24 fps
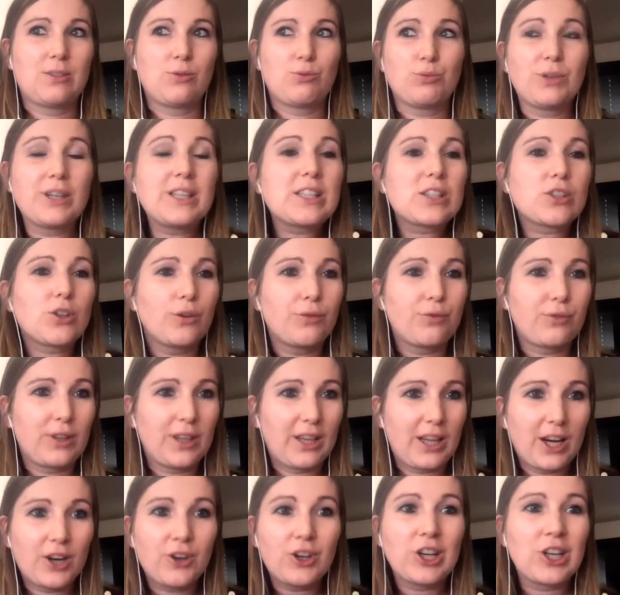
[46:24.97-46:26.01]
risk of
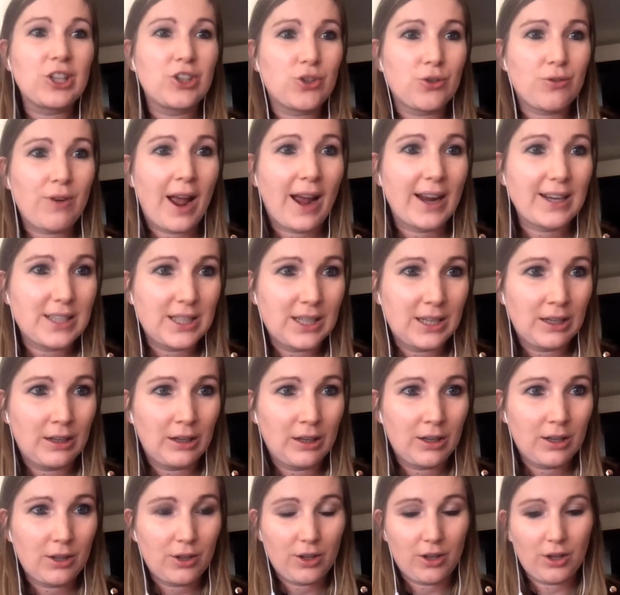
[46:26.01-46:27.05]

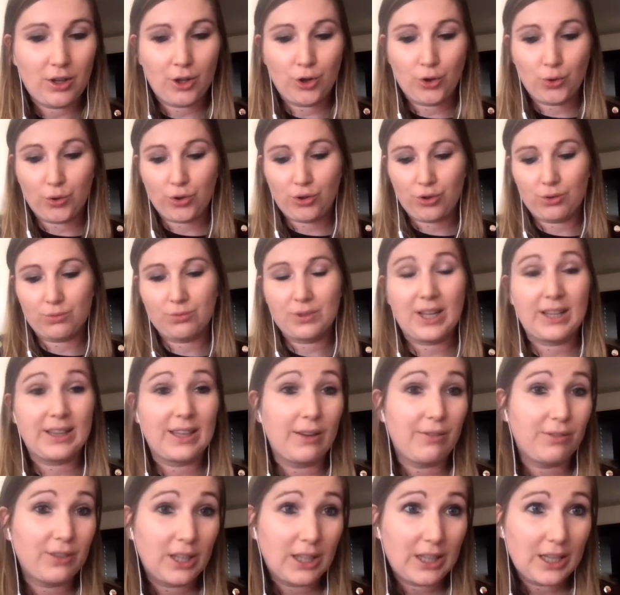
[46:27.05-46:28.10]
characterizing North Korea
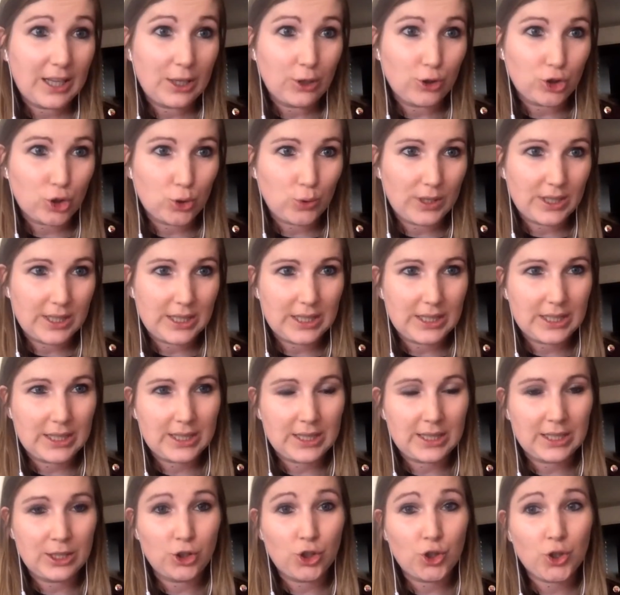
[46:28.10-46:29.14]
definitely also
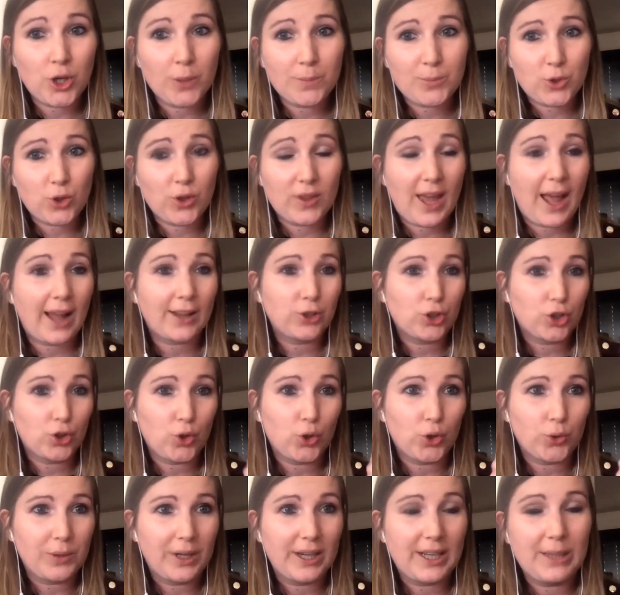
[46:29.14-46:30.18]
exists in Europe. So that could
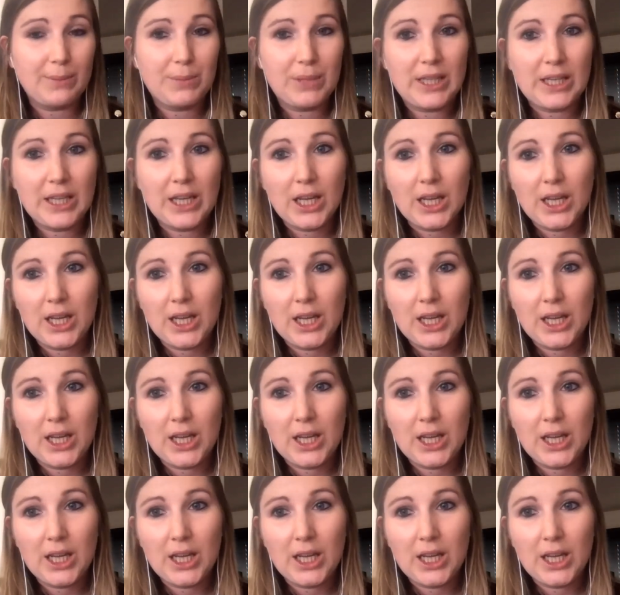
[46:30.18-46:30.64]
already be